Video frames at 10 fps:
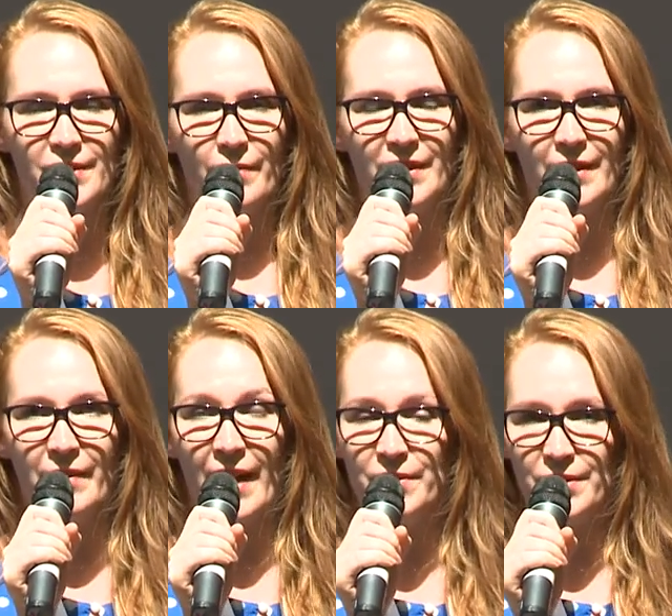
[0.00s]
summit in
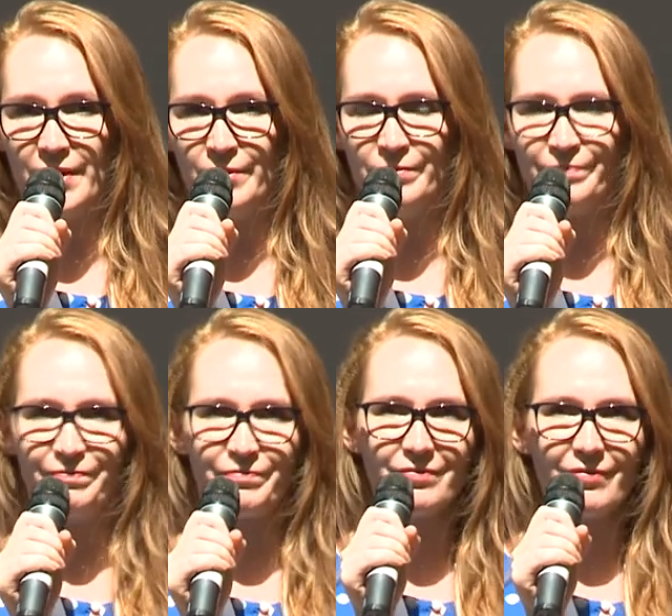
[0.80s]
Amsterdam,
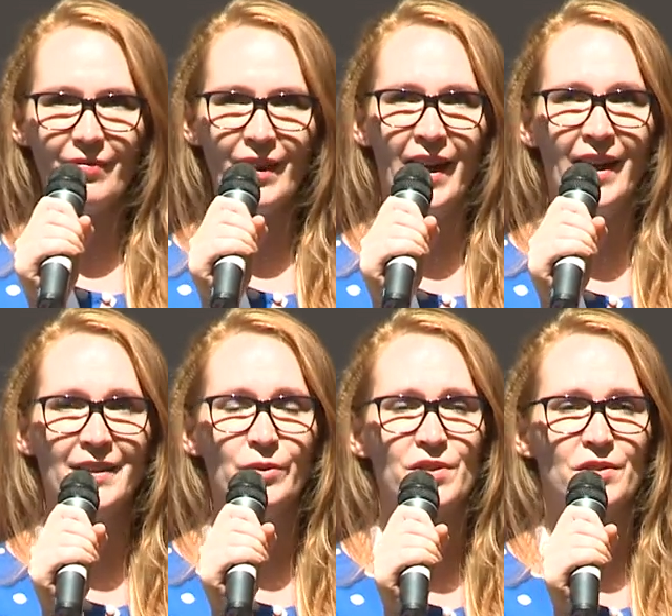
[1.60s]
and
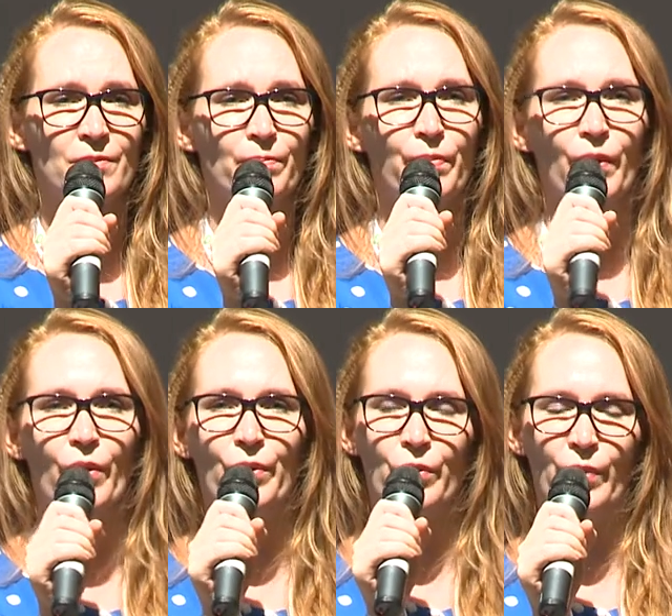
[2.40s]
I was
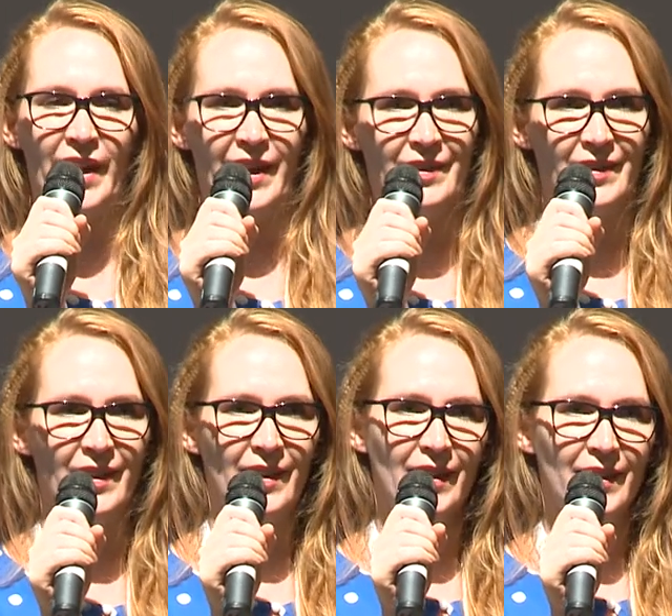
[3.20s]
blown away.
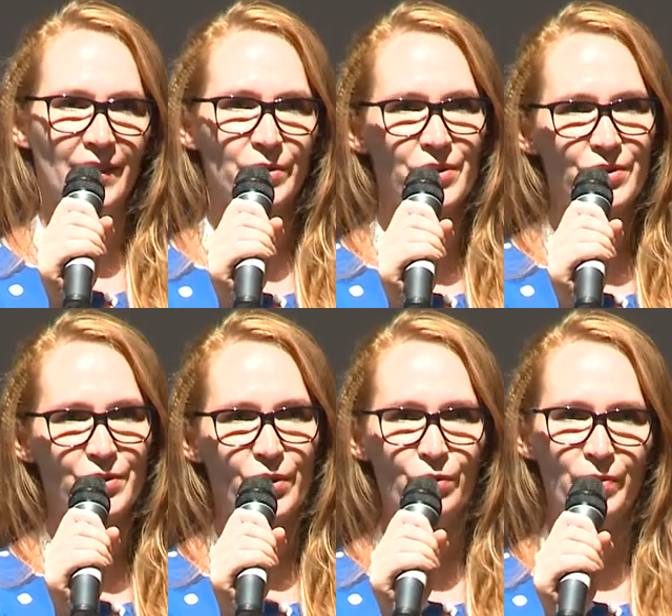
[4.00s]
There were
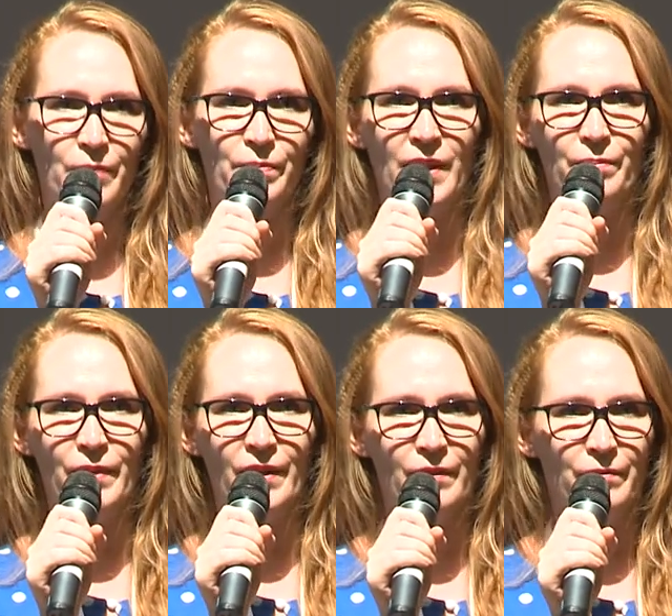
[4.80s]
so many
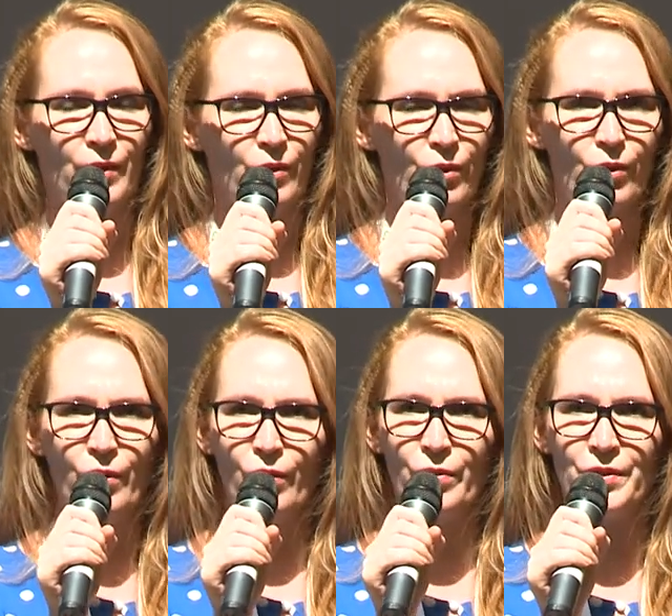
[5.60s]
people all
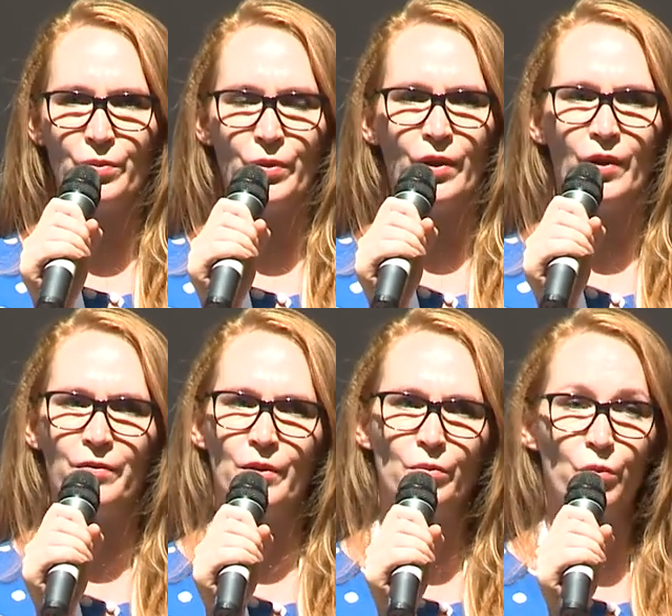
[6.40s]
over the world
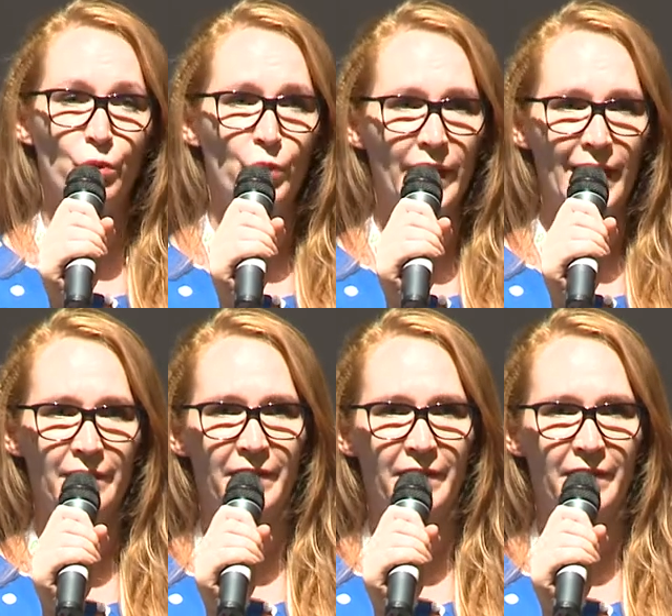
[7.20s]
from really